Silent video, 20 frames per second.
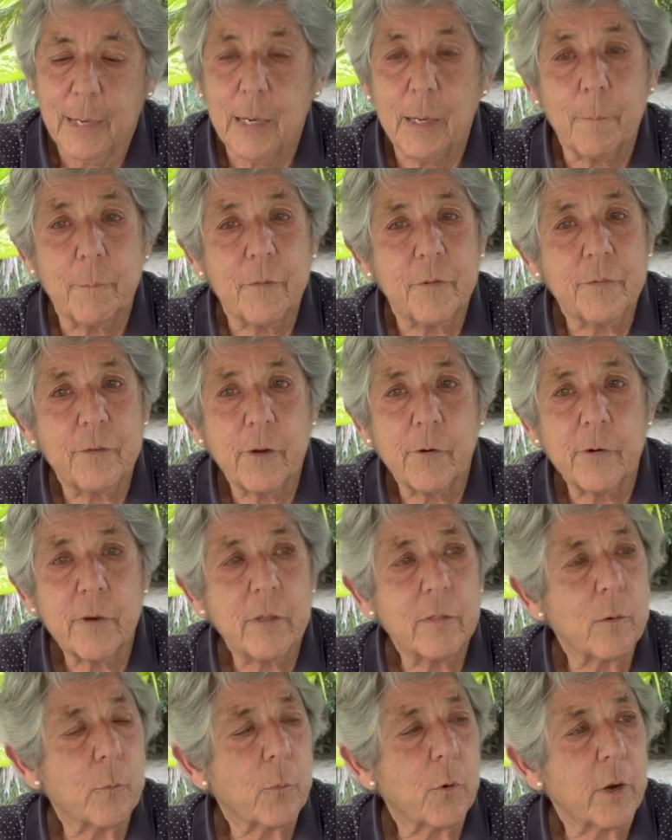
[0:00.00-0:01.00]
This area
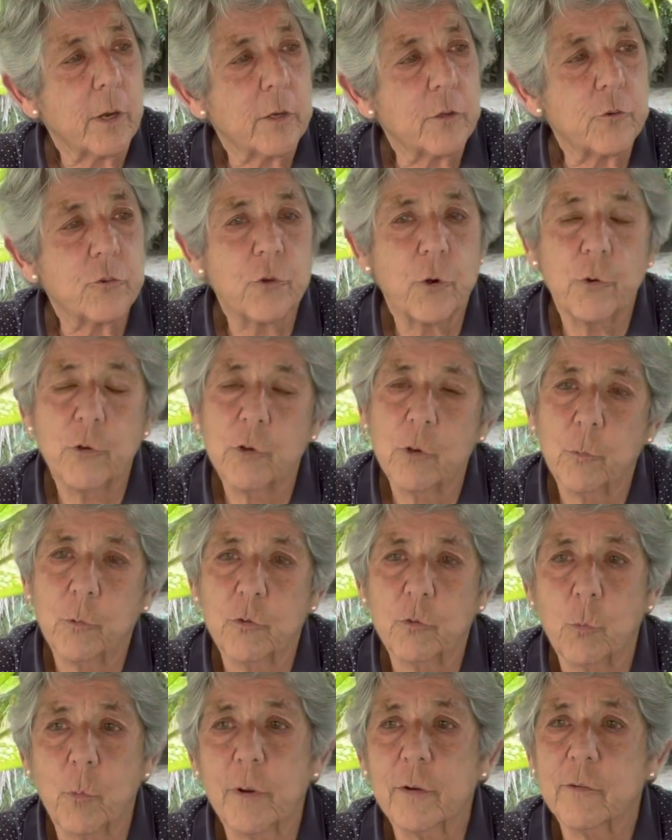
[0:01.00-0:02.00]
that we're going to show you
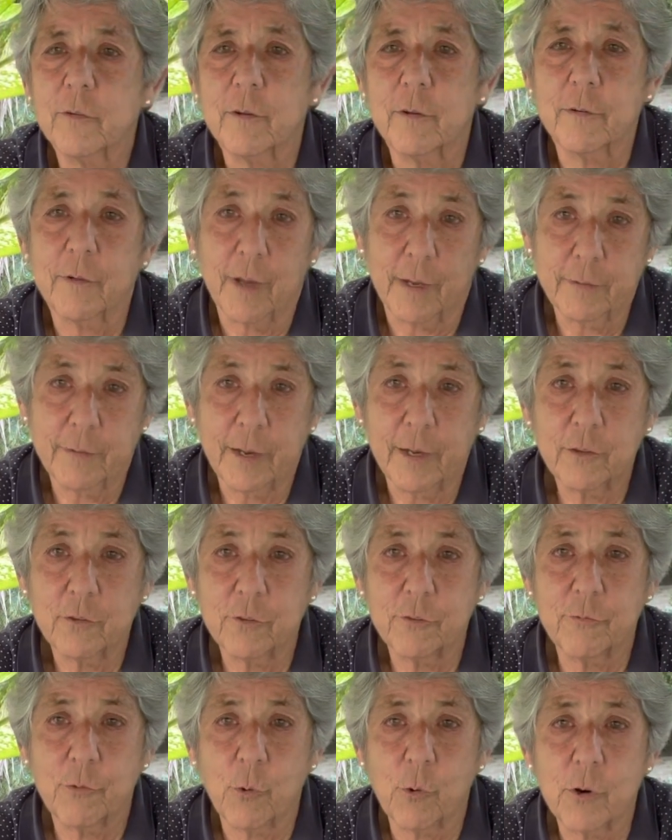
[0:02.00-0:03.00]
was once a dense
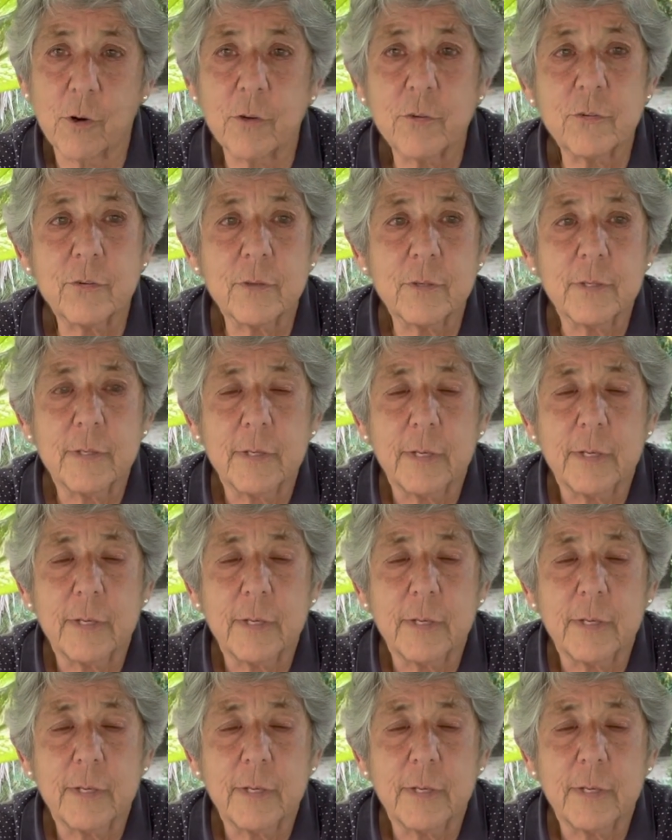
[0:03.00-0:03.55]
forest,